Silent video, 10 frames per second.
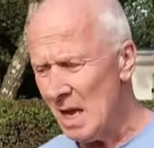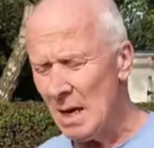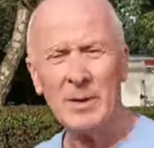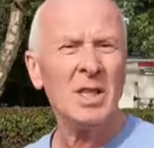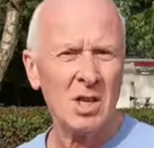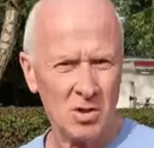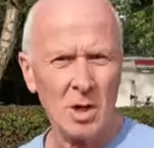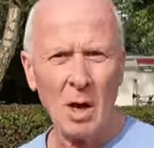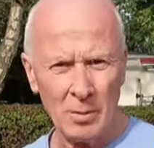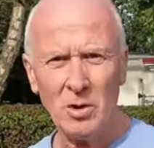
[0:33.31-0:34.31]
I mean, years
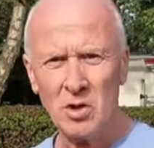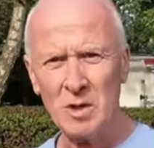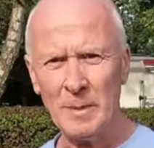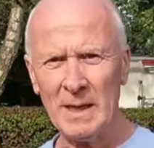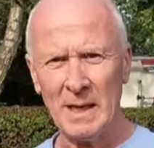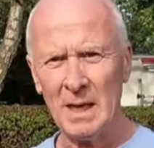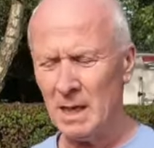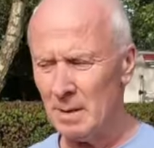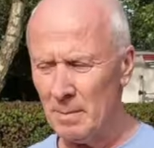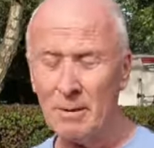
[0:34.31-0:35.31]
ago it used to be
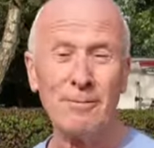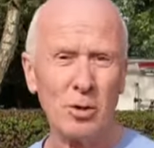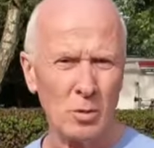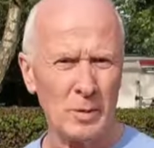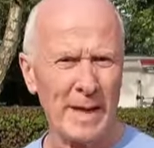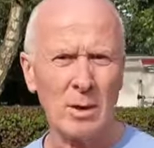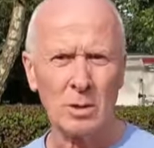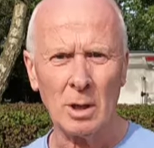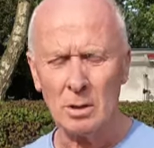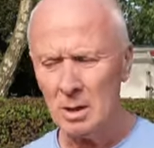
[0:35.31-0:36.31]
a fault with
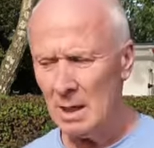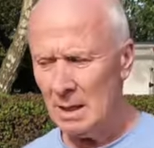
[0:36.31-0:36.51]
Alco.